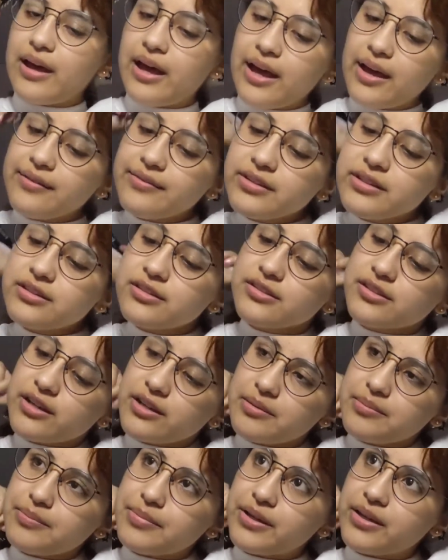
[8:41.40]
I haven't
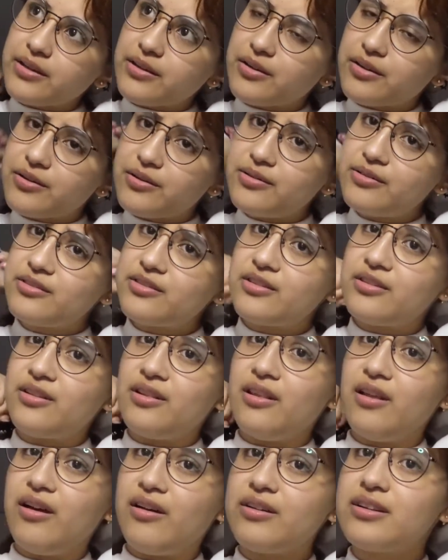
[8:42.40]
done pin curls in a
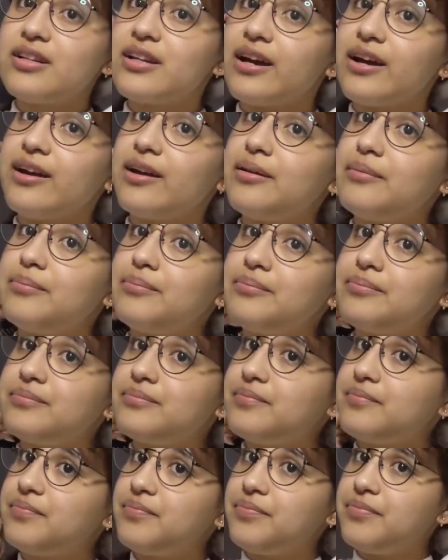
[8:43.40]
long time.
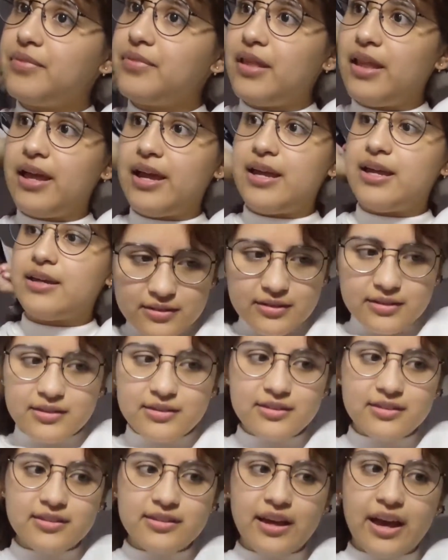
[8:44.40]
Like
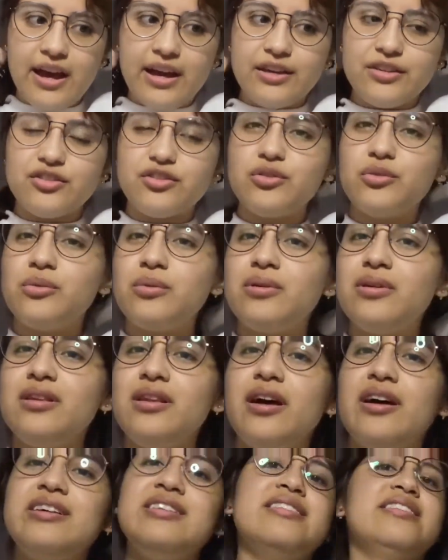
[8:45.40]
since high school, a
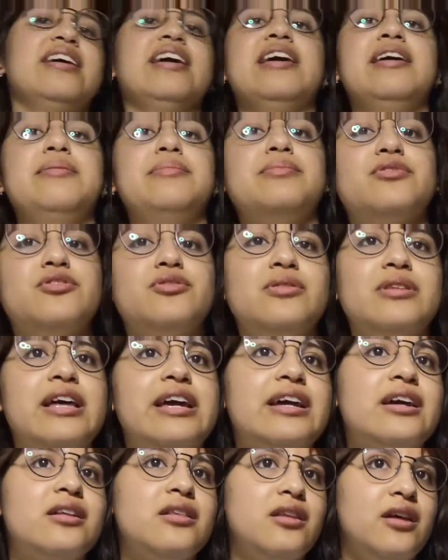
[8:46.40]
long time. So
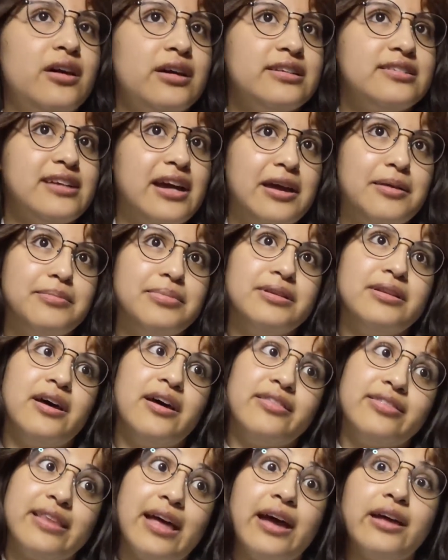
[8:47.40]
like a long time, but
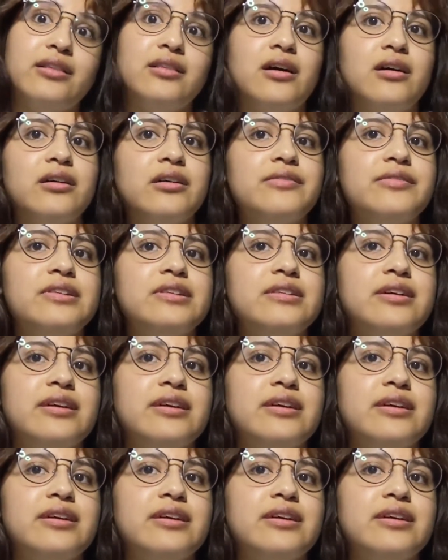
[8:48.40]
not that long of a